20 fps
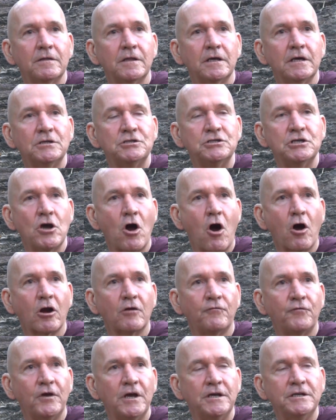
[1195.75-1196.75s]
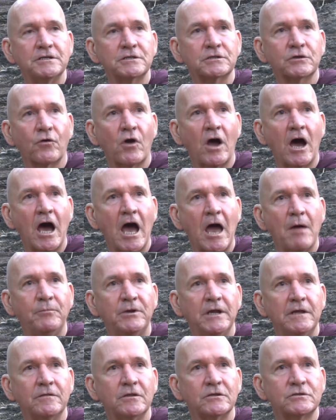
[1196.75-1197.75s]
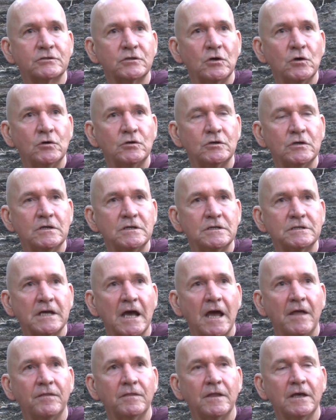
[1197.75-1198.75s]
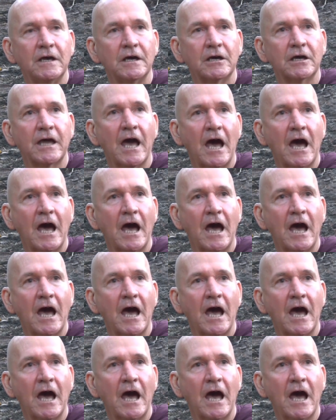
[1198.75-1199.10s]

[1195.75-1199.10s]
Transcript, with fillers: the geography described in the suttas and the